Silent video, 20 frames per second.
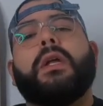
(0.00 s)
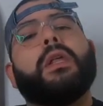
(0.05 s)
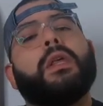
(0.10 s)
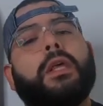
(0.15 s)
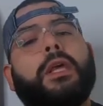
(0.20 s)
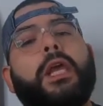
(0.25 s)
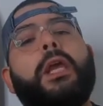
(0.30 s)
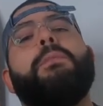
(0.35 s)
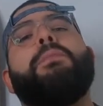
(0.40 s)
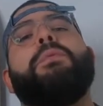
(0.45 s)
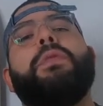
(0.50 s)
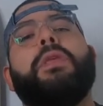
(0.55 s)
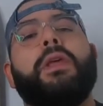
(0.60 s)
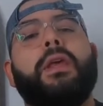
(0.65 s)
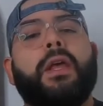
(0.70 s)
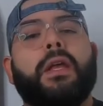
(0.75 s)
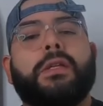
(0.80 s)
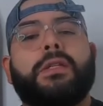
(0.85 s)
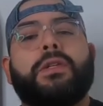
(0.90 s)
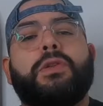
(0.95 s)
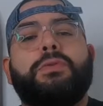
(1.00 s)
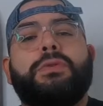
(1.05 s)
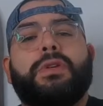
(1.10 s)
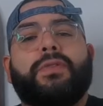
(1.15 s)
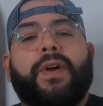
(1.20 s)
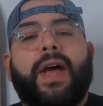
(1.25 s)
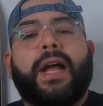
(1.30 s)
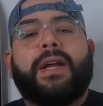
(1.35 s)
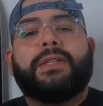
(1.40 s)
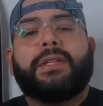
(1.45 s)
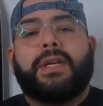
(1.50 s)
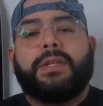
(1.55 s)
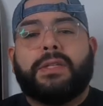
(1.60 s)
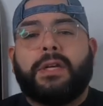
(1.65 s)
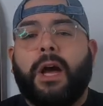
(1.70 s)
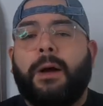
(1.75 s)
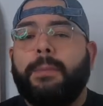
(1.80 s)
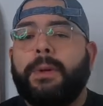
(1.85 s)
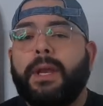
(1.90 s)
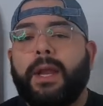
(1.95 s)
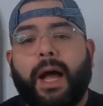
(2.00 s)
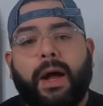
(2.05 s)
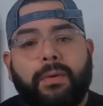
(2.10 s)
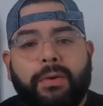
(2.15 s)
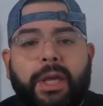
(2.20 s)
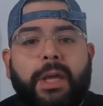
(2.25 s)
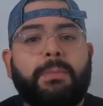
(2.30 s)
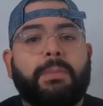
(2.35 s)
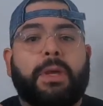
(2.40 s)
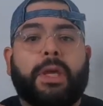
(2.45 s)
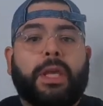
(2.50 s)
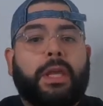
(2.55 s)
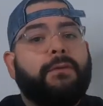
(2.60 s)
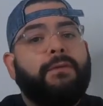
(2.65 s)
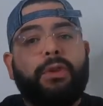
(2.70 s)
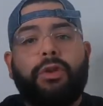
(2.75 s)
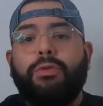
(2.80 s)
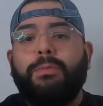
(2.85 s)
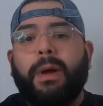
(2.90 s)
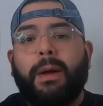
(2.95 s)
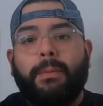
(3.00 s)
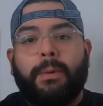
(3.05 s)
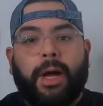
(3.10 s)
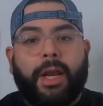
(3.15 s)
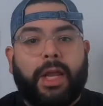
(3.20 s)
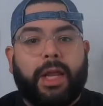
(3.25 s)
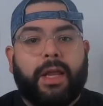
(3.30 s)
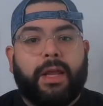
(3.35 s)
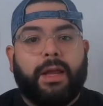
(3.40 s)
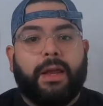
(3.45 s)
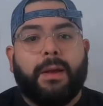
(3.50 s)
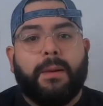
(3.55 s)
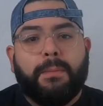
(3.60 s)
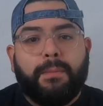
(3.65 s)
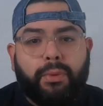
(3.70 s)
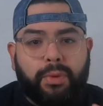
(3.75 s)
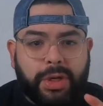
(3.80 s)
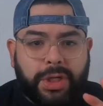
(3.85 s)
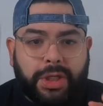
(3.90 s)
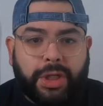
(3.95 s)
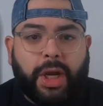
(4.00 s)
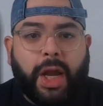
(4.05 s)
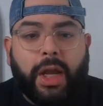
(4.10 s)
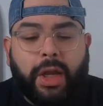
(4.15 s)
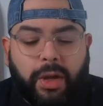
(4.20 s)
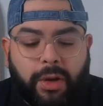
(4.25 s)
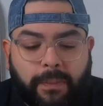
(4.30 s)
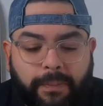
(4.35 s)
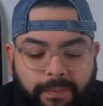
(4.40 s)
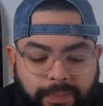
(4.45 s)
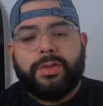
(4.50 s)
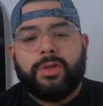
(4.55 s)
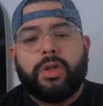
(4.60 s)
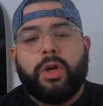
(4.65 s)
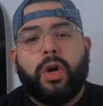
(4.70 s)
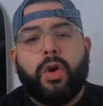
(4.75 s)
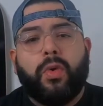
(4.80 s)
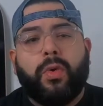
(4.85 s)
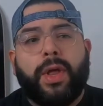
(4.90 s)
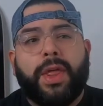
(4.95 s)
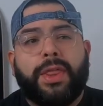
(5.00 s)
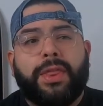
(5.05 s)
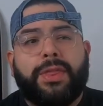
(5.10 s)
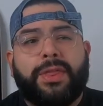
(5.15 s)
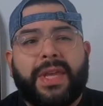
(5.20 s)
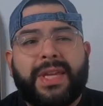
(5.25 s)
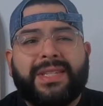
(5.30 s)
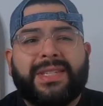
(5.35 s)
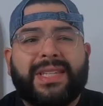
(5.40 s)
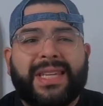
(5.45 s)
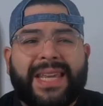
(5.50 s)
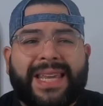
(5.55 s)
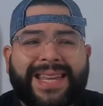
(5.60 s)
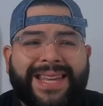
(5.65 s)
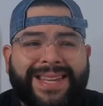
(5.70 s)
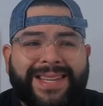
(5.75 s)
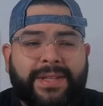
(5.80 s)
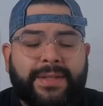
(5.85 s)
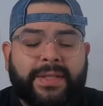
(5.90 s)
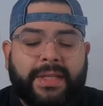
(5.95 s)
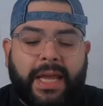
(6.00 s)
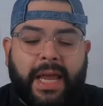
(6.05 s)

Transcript: keep the exclusive access coming. I'll keep giving you my money. Appreciate you. So this is